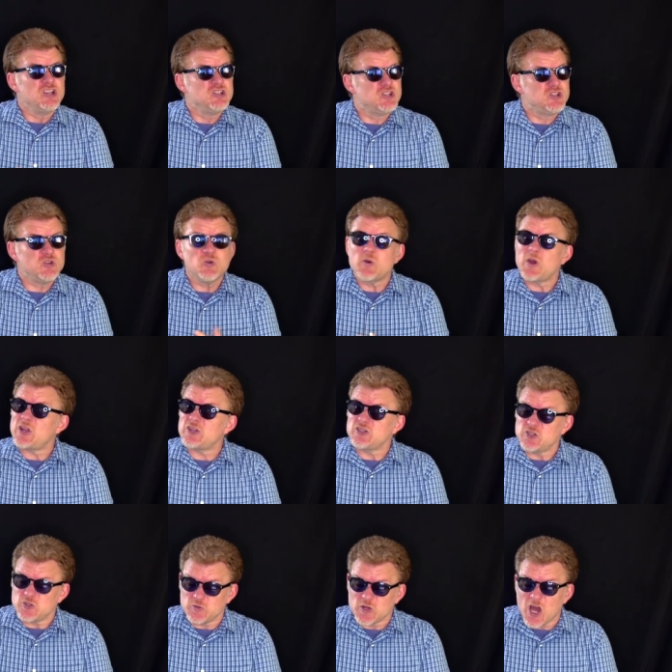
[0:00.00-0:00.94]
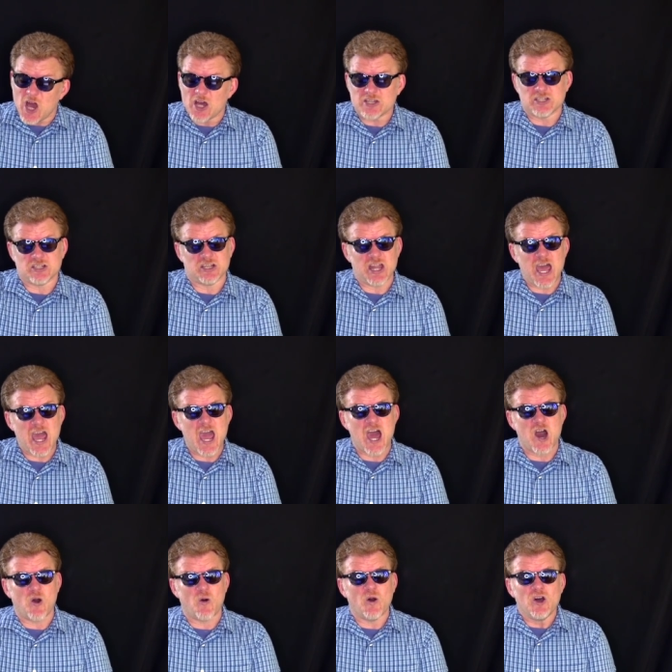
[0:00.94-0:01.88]
do and do not
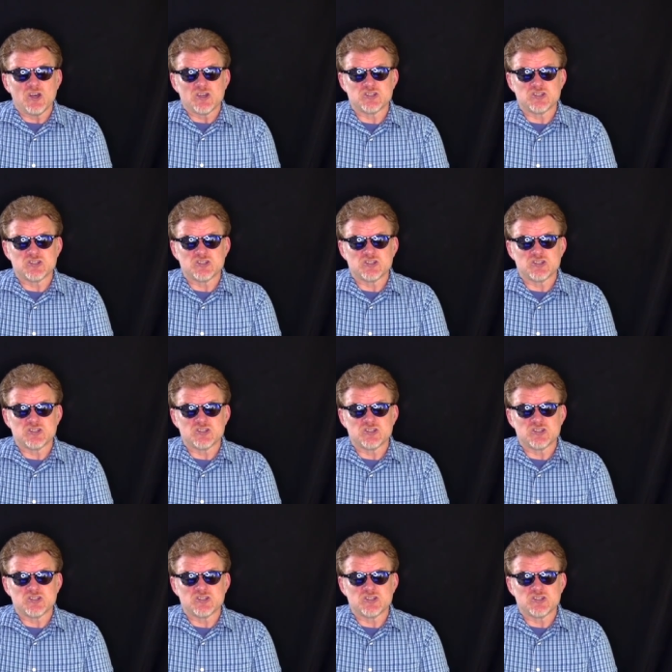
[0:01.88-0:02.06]
allow,